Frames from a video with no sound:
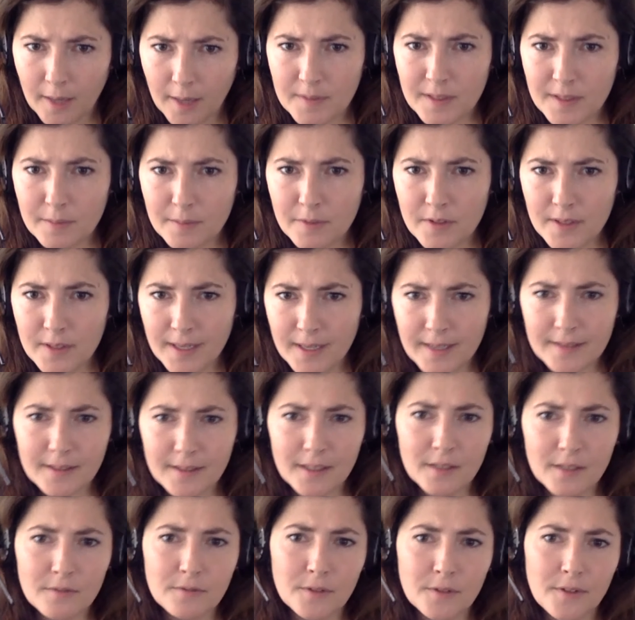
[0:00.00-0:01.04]
Someone is
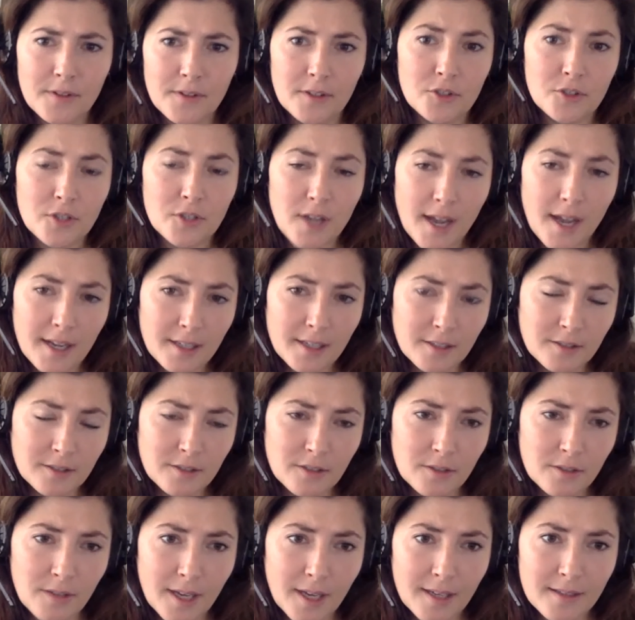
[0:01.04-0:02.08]
asking for their child
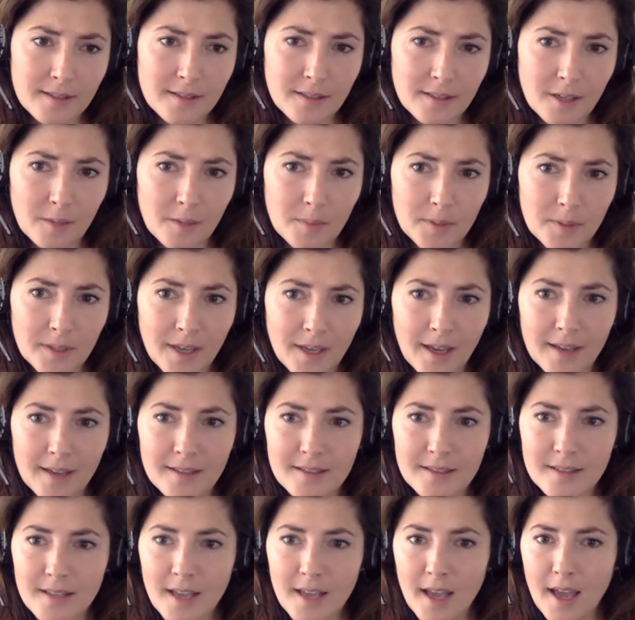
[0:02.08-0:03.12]
who has
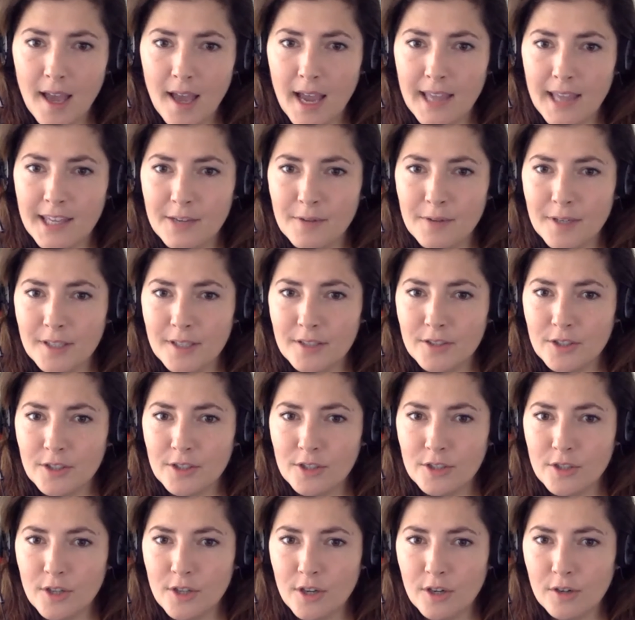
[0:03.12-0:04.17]
CRPS, and they wanted
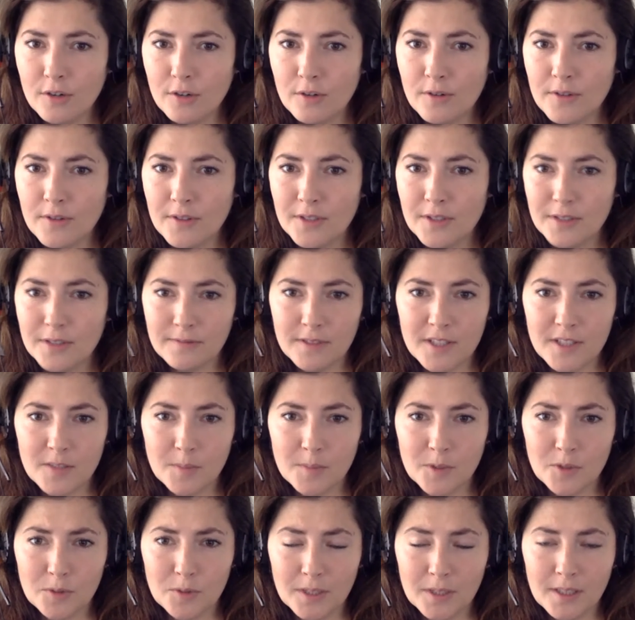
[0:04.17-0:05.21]
to know the difference
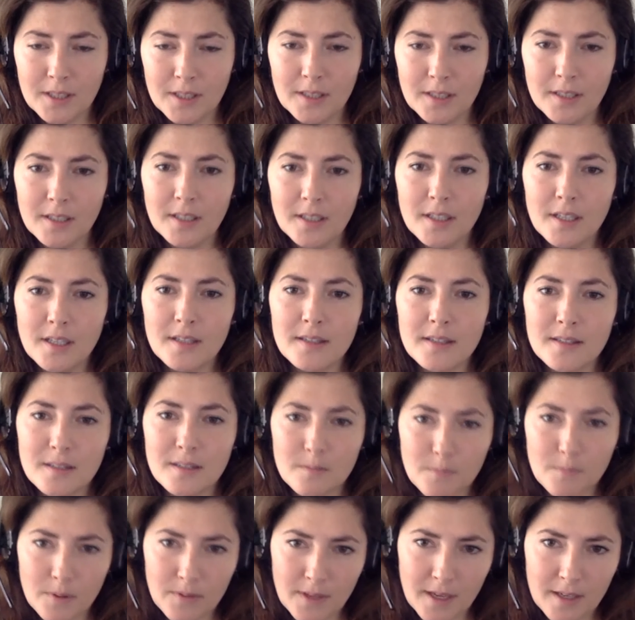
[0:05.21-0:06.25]
between
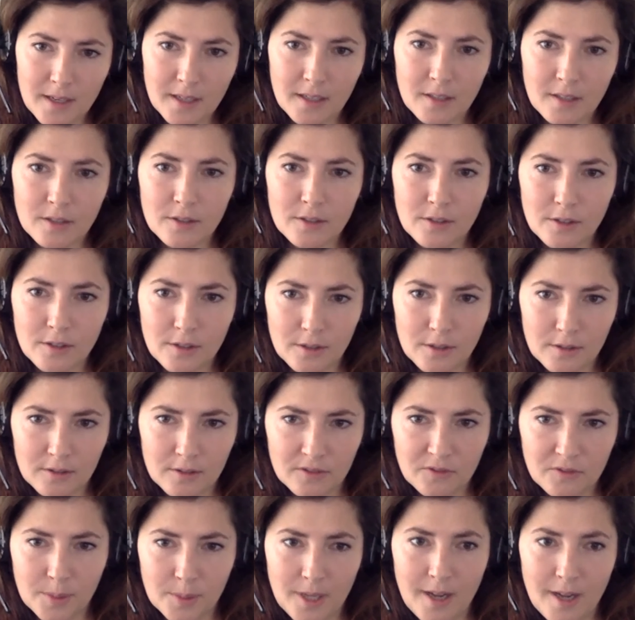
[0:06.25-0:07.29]
sympathetic
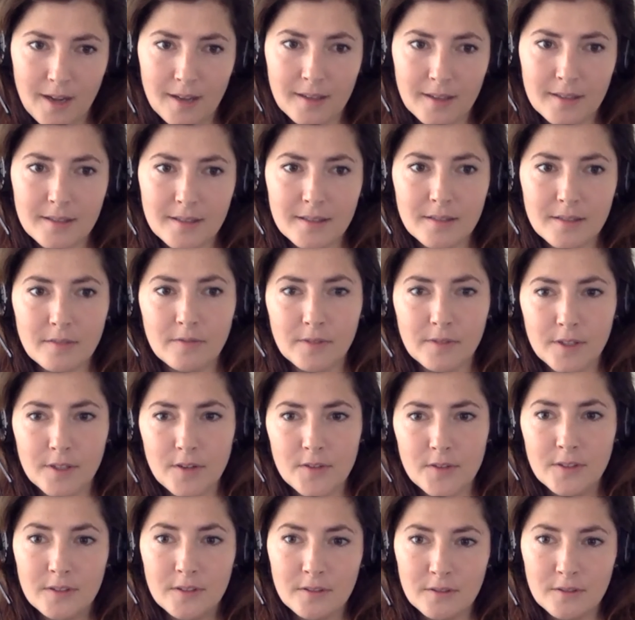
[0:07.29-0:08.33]
nerve blocks
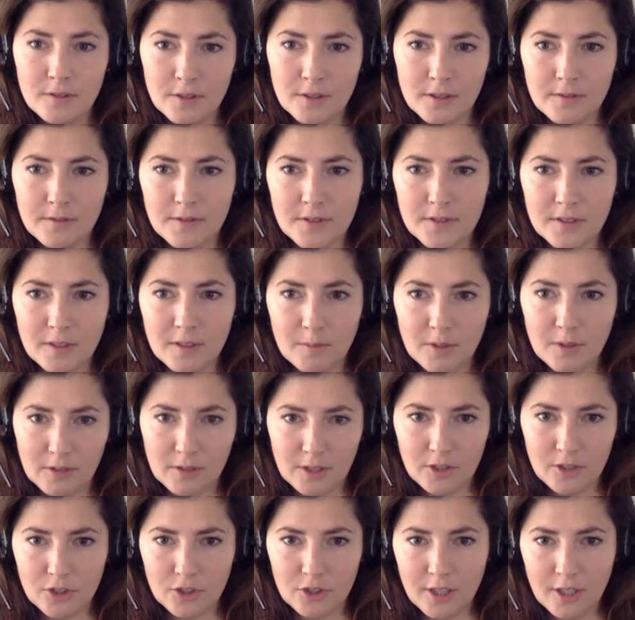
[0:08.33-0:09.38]
versus nerve
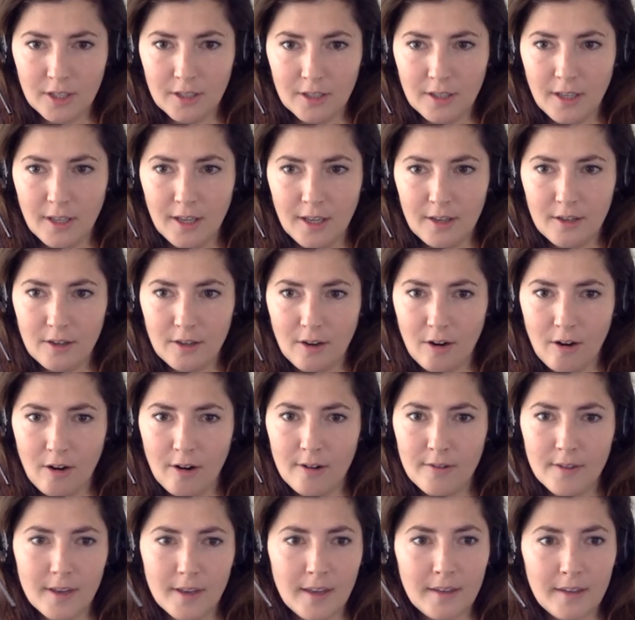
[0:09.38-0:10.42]
stimulation, and
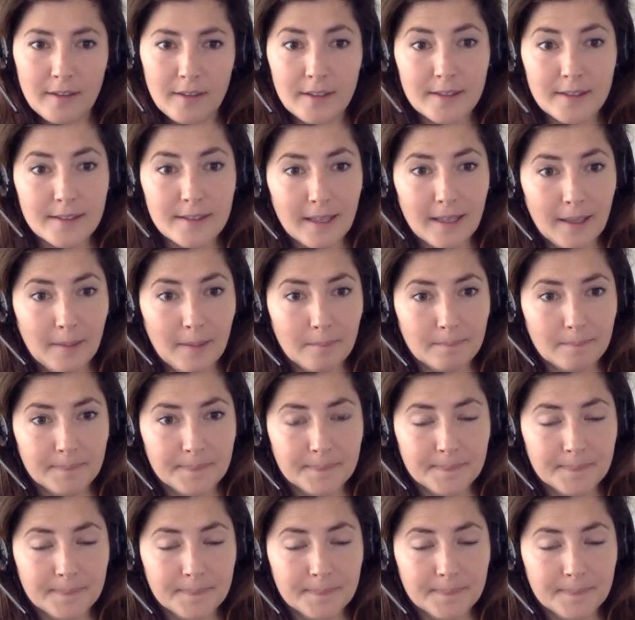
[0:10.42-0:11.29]
are they the same?